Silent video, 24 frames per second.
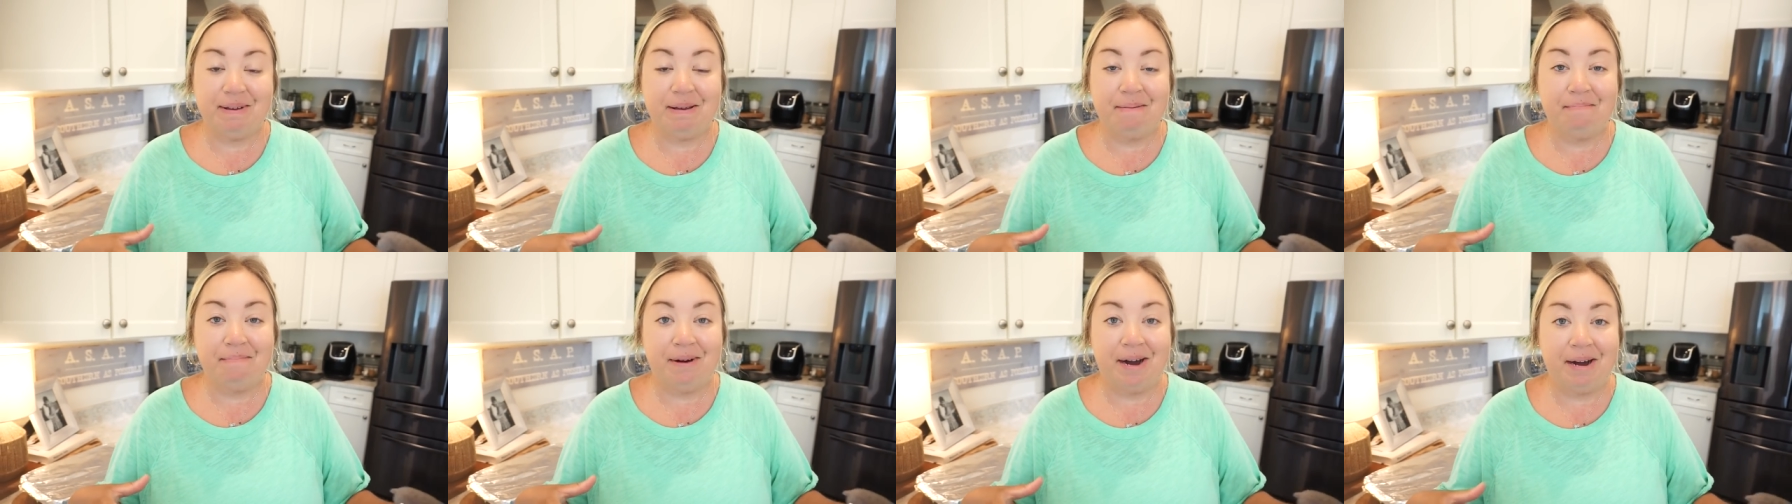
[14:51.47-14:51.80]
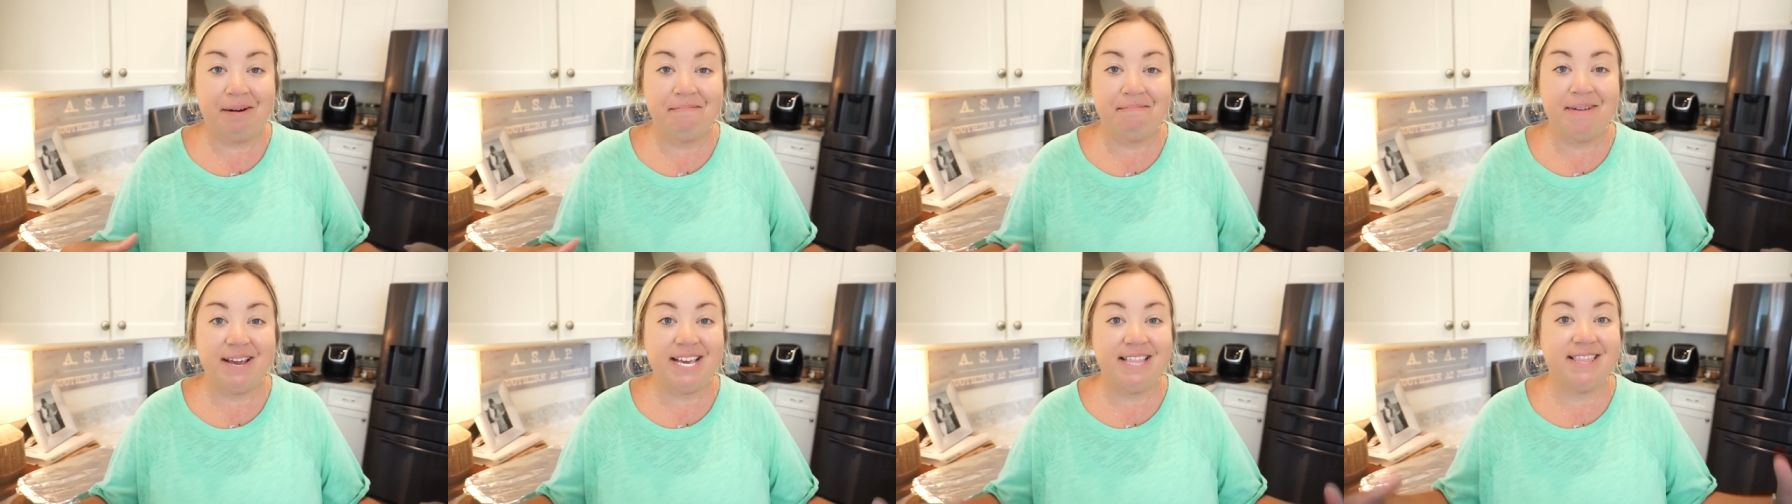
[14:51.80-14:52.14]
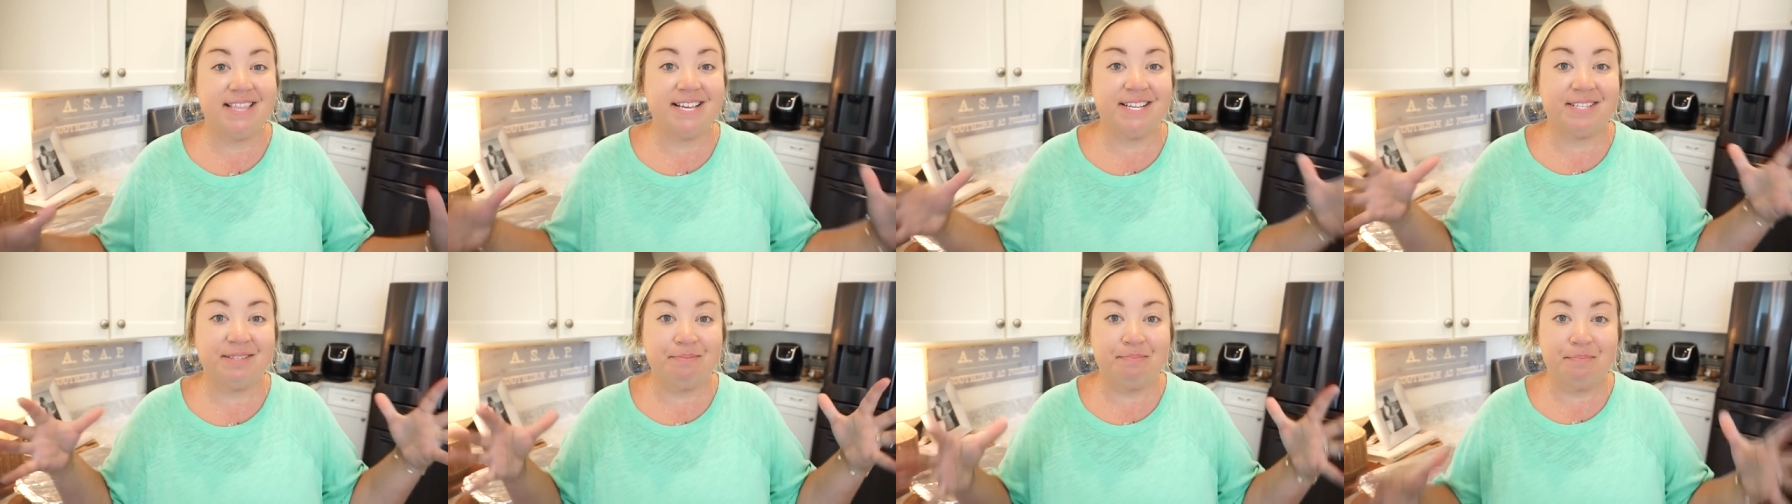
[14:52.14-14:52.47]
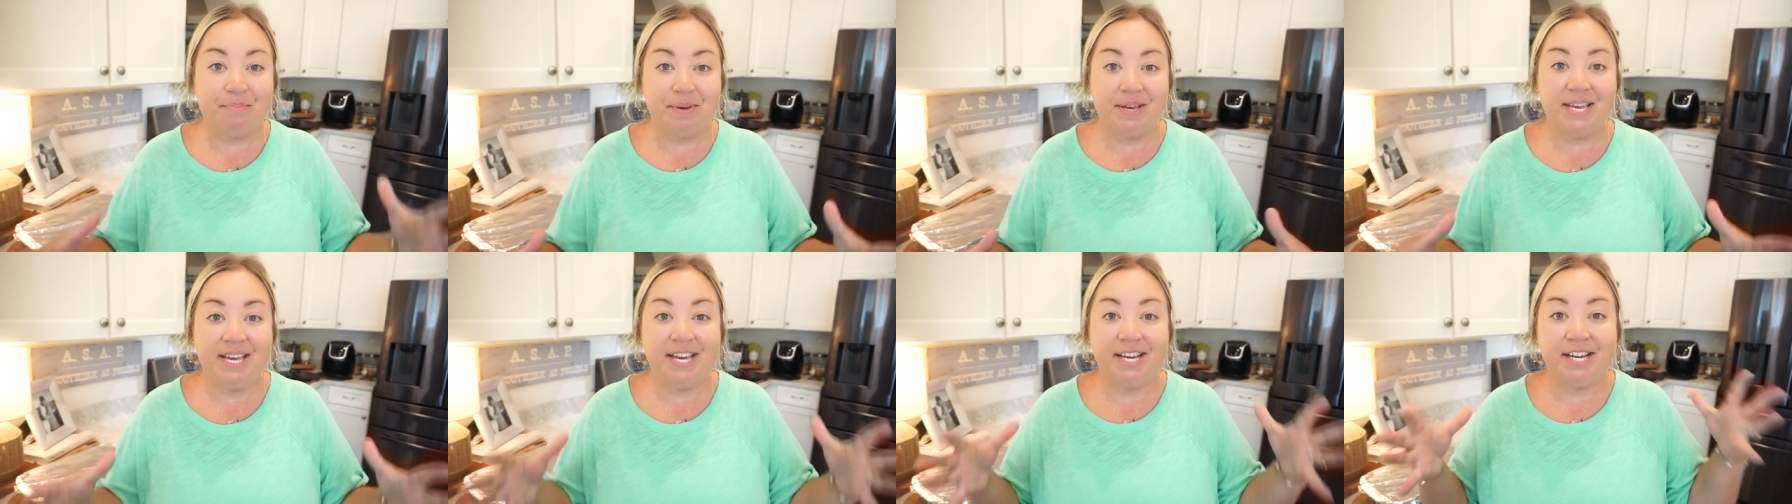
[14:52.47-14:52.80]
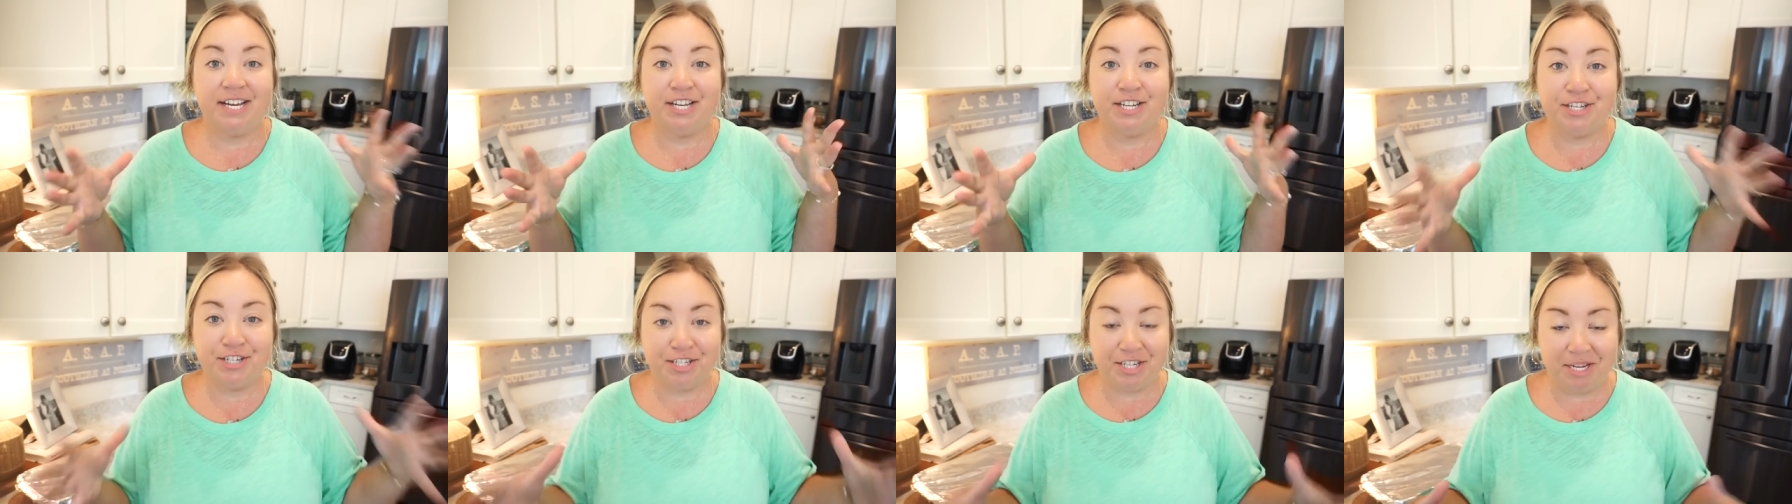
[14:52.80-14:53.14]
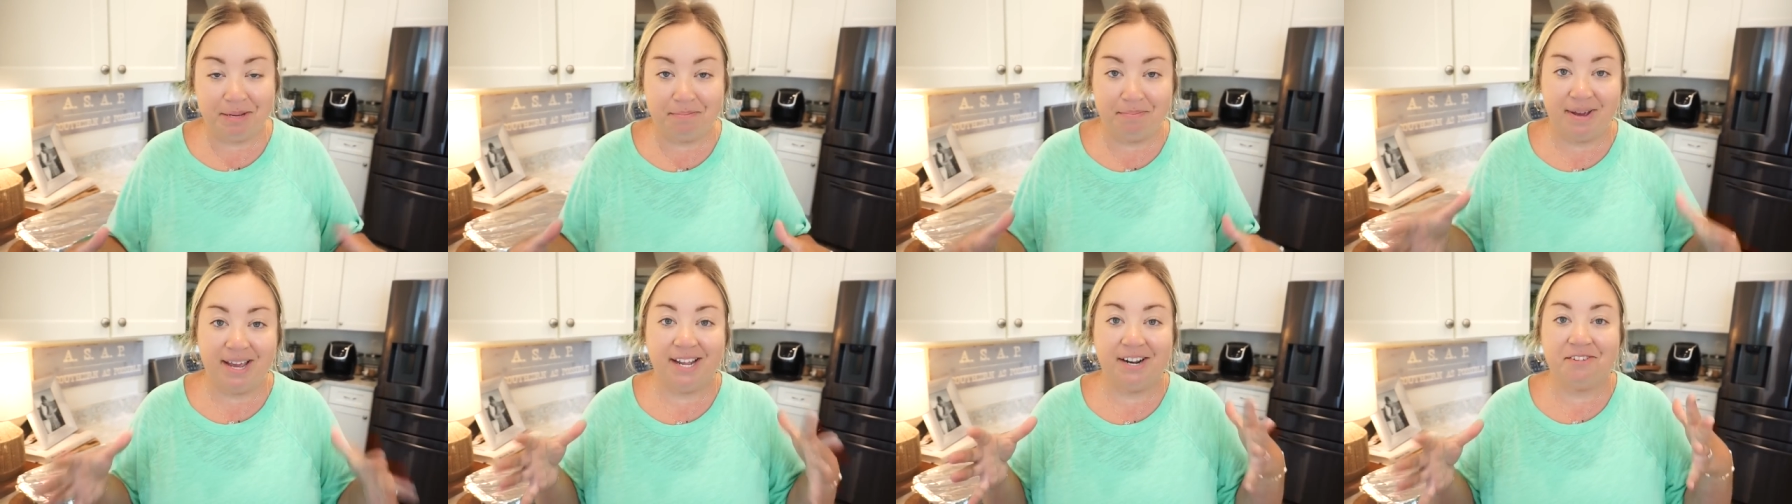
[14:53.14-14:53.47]
and Mom made this big
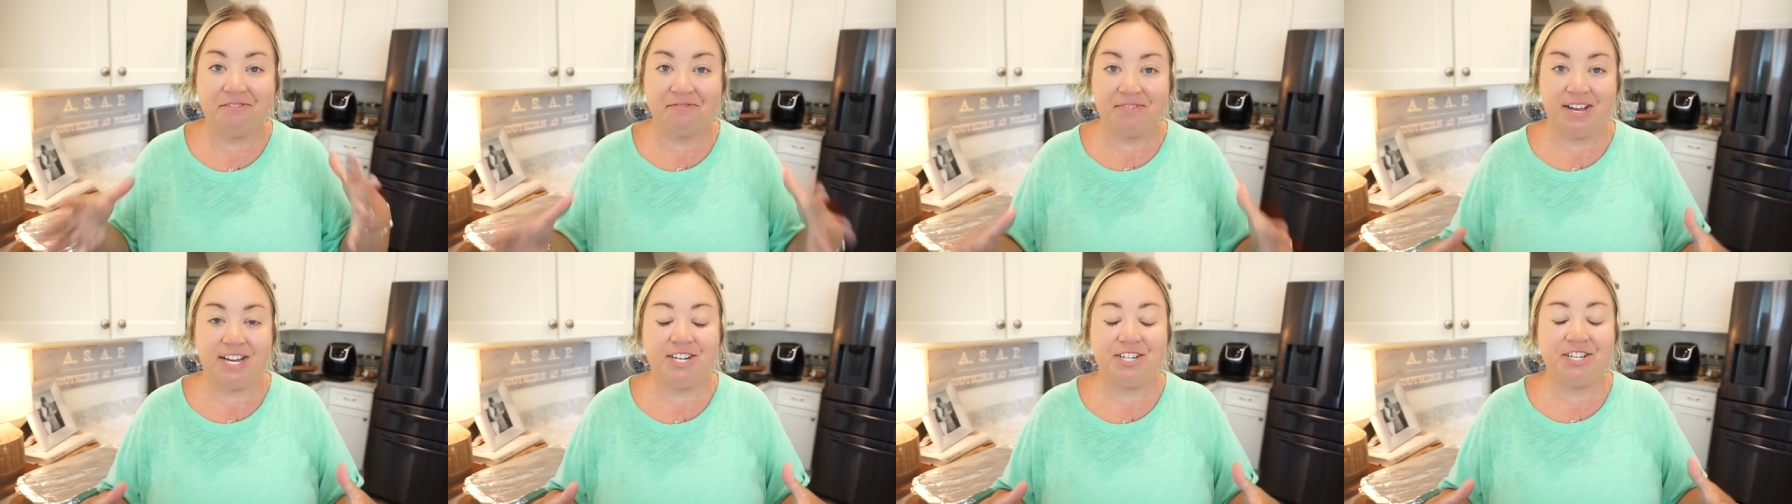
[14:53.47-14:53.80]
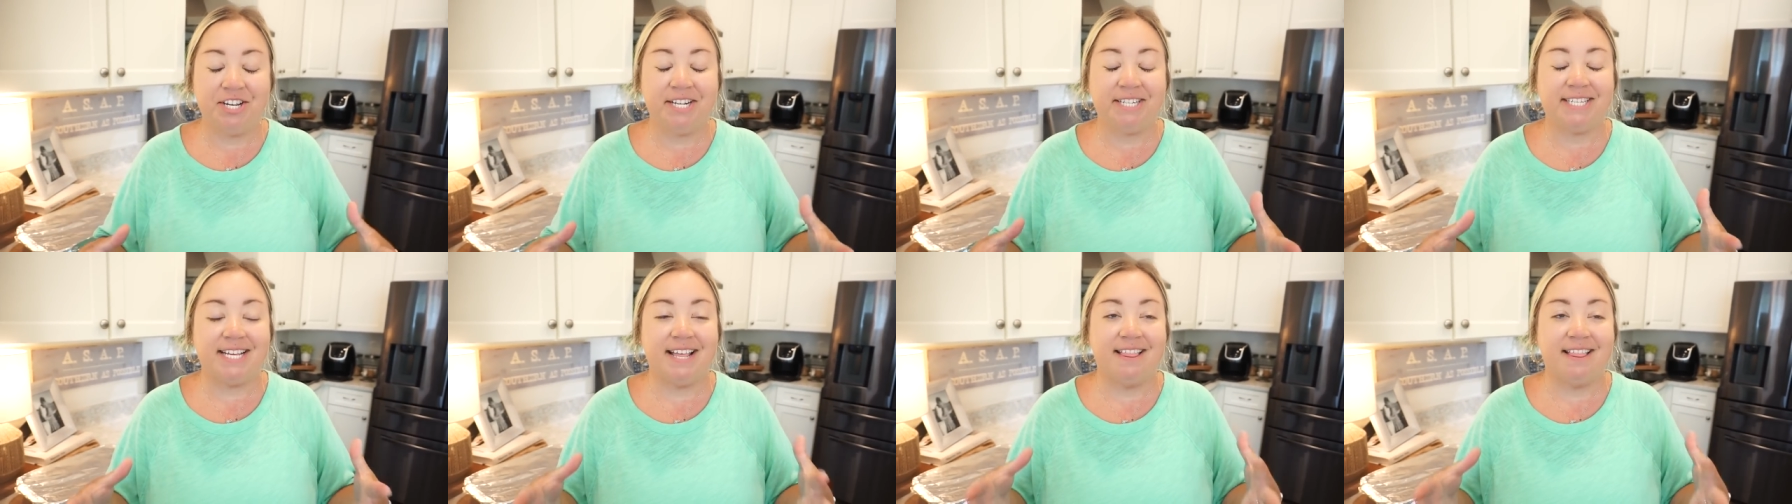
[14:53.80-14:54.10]
sheet pan of veggies,